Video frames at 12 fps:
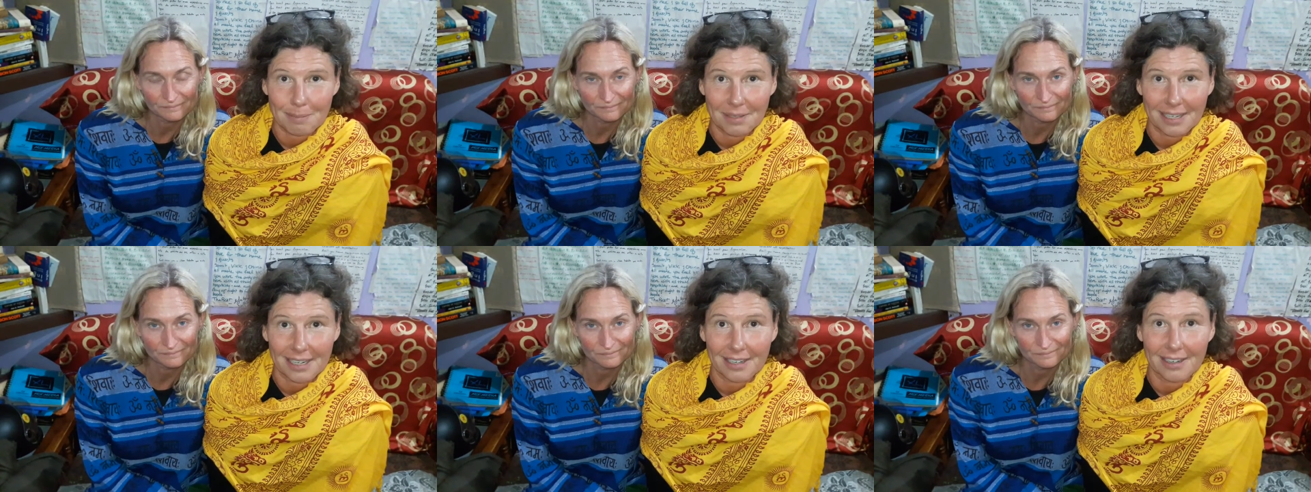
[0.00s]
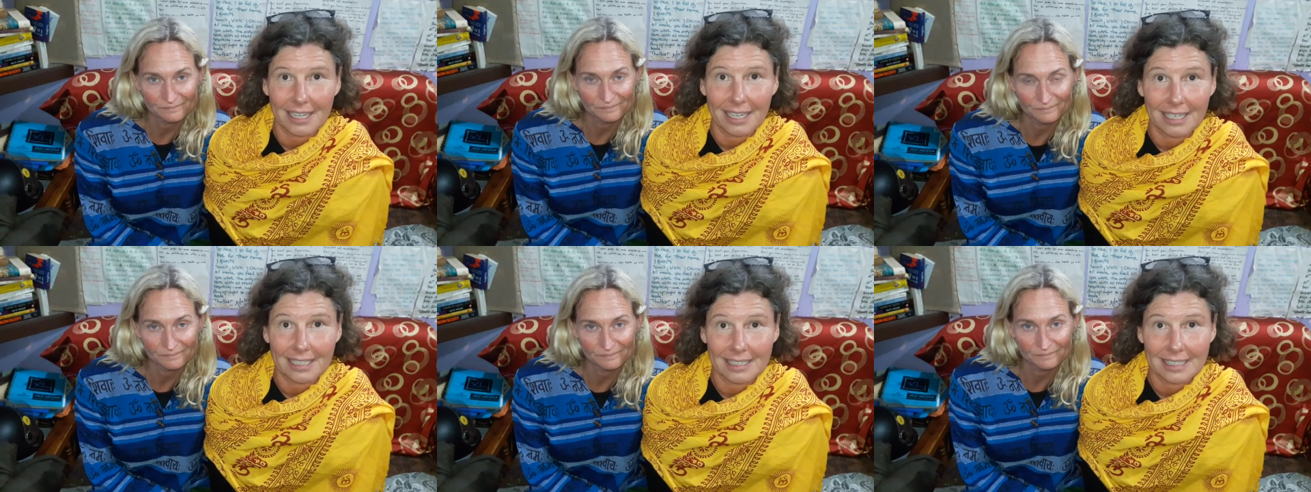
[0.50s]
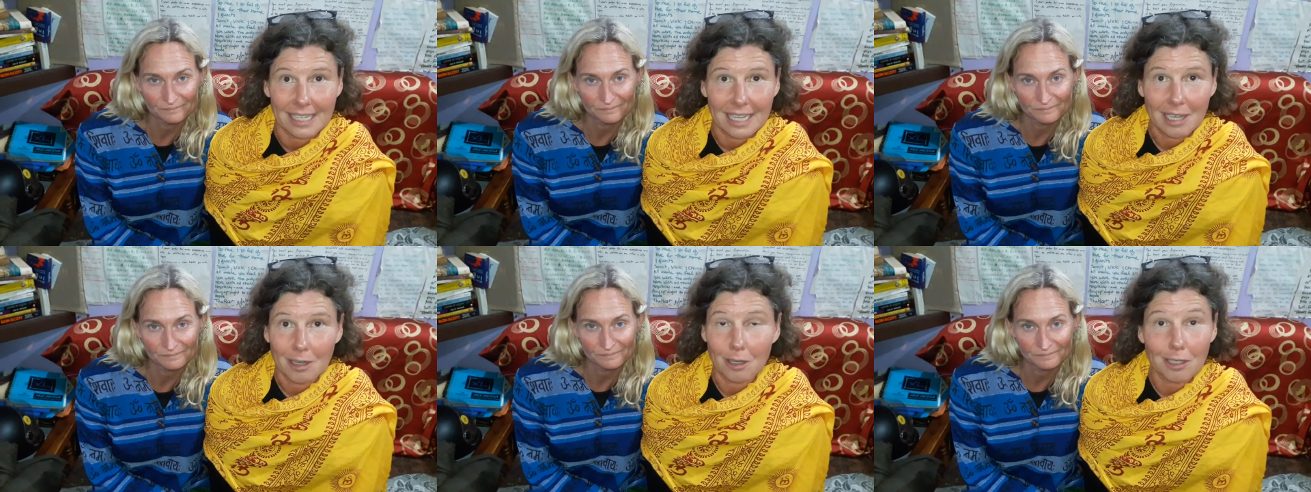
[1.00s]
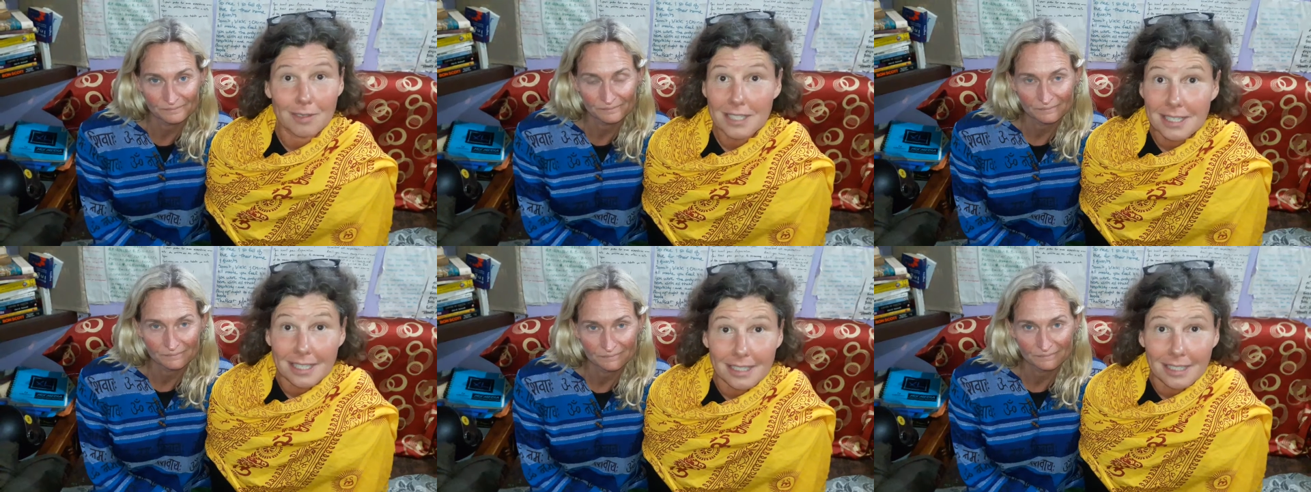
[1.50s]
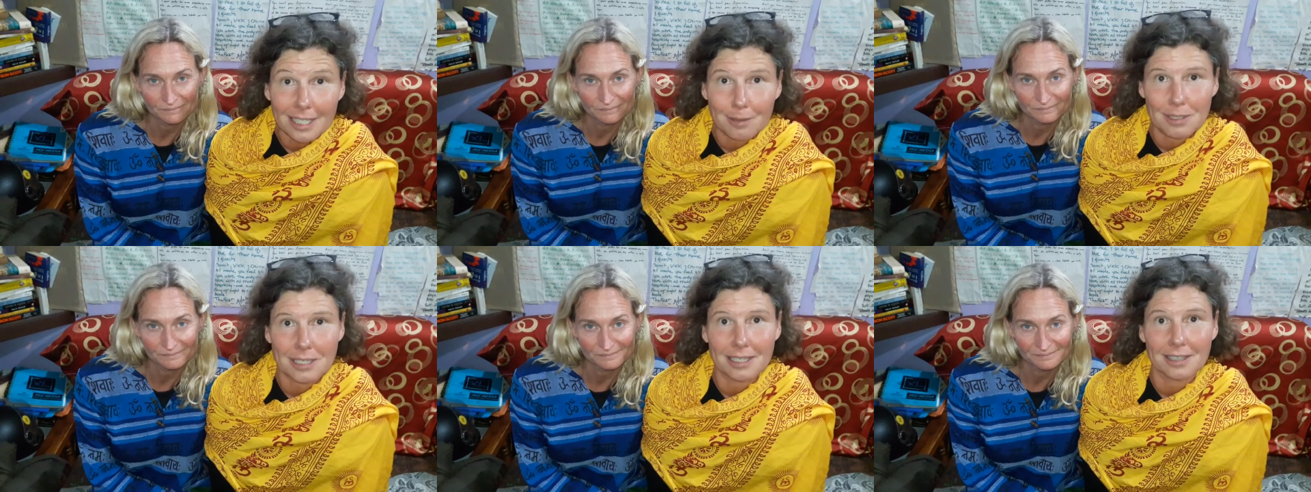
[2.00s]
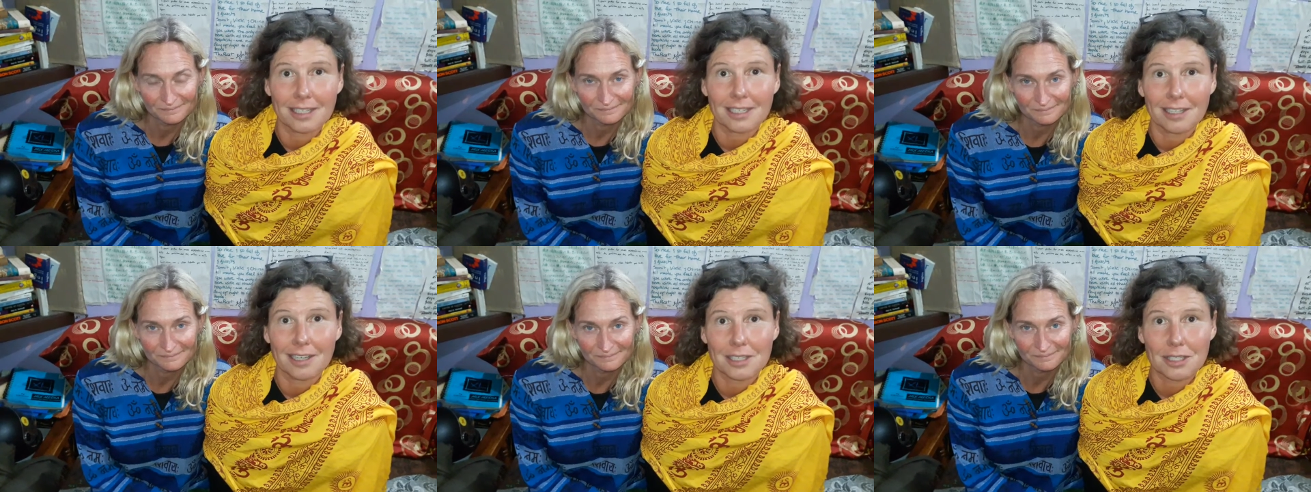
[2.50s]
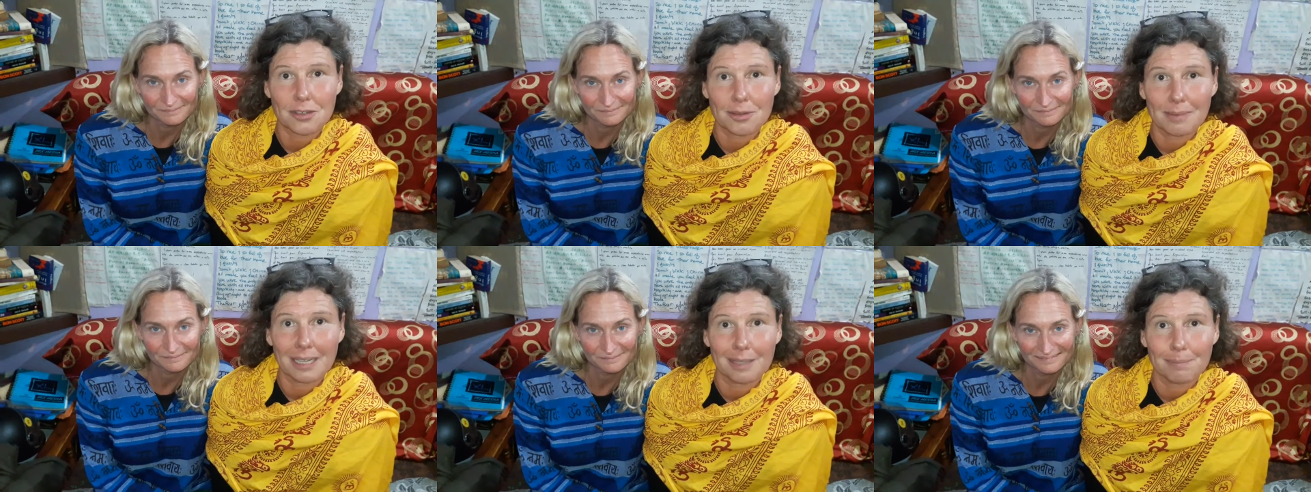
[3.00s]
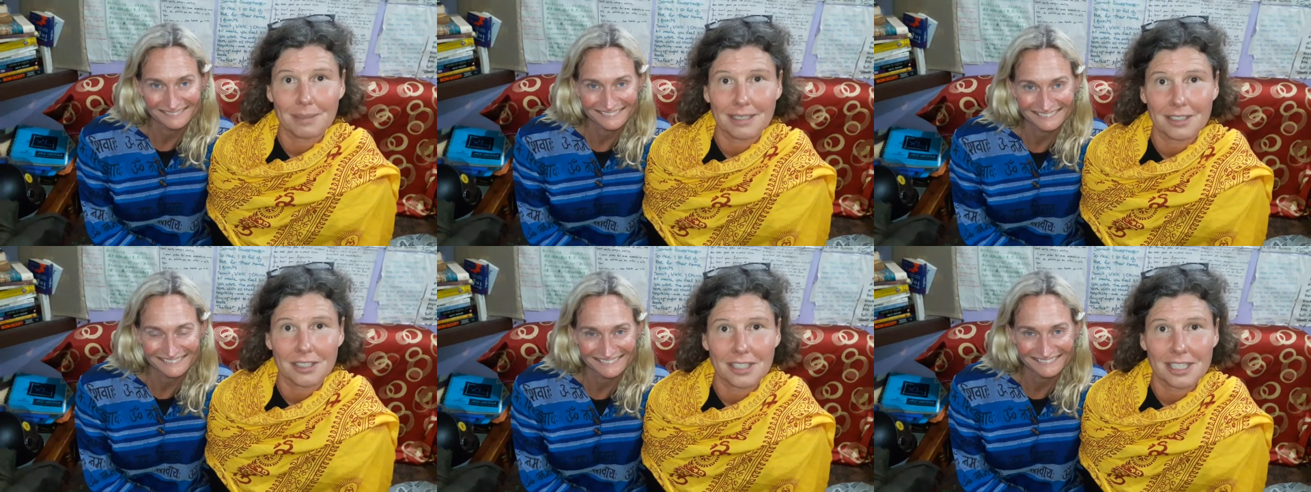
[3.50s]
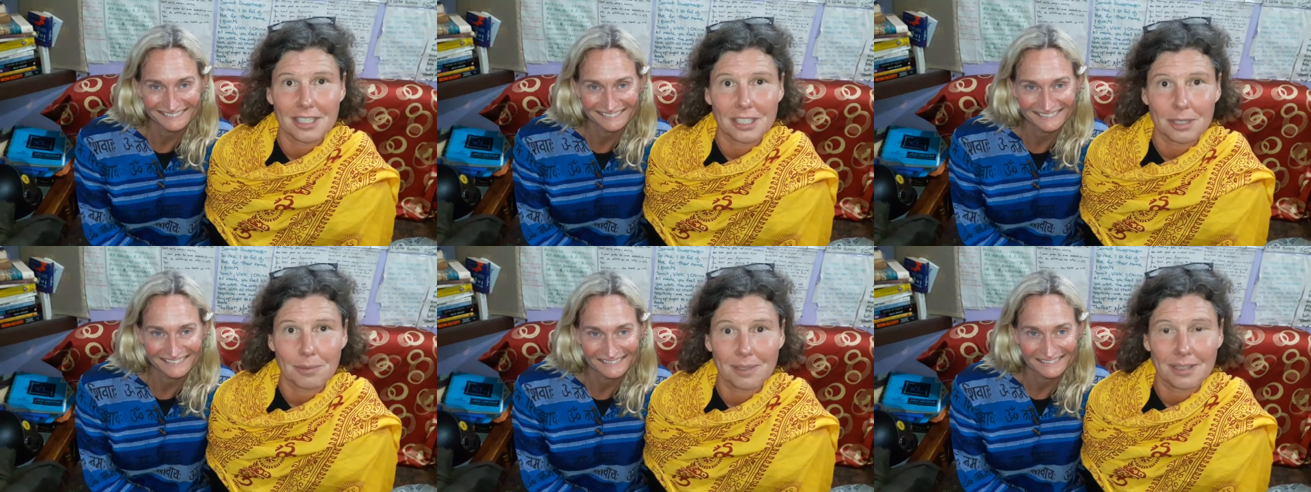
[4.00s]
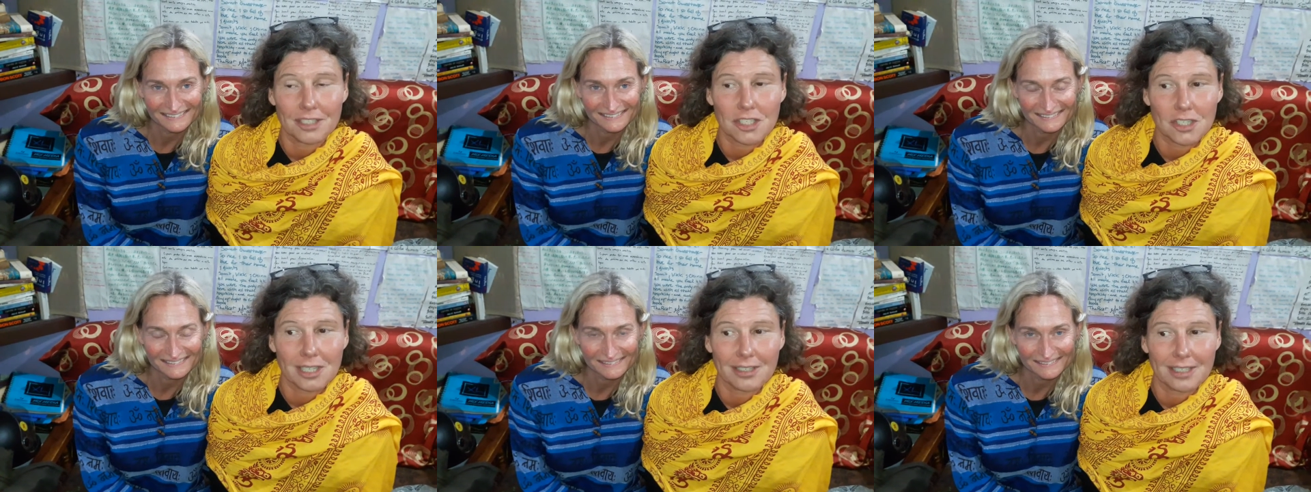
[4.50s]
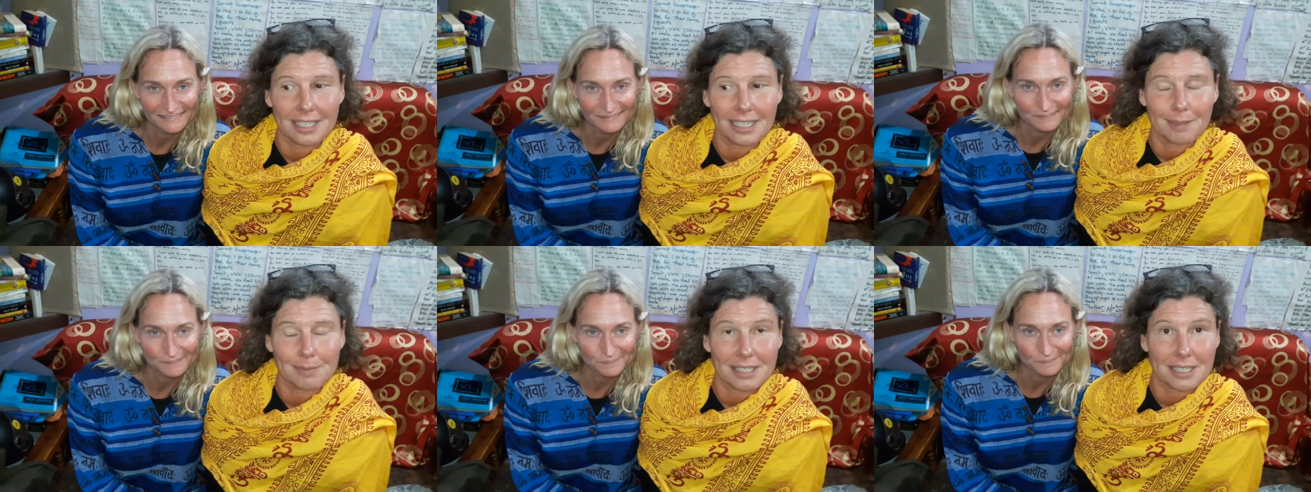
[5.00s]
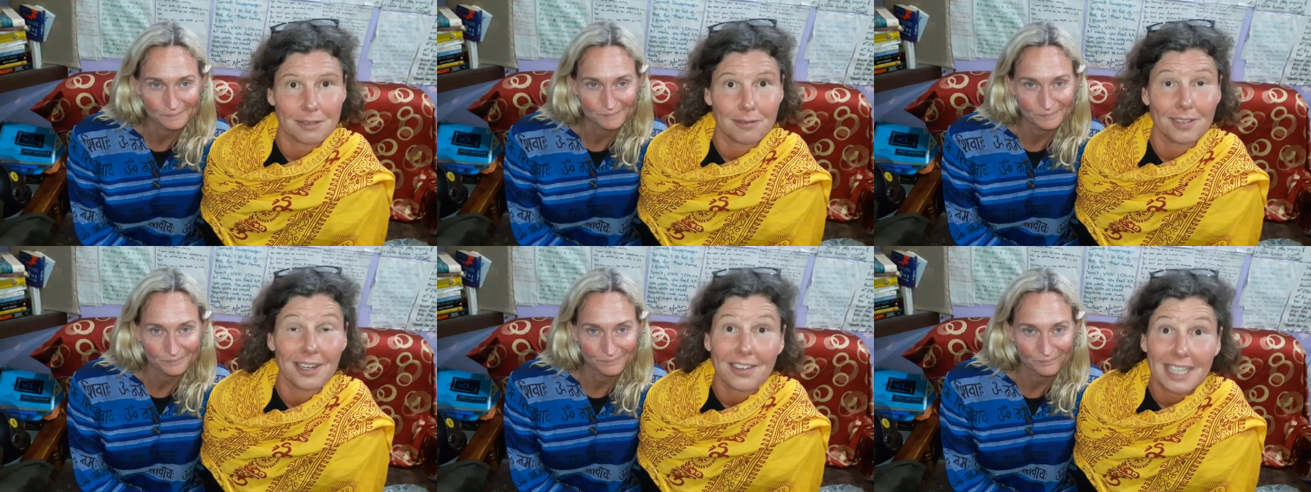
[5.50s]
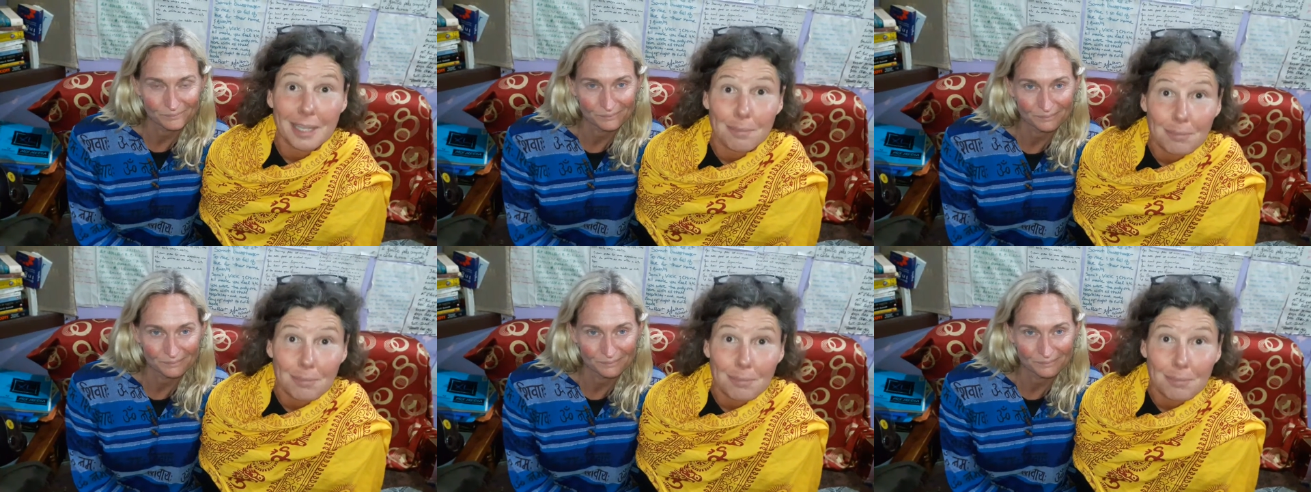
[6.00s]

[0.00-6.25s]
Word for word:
Speaker 1: up here and all of a sudden I was in the classroom helping the teacher with the children and I'm just very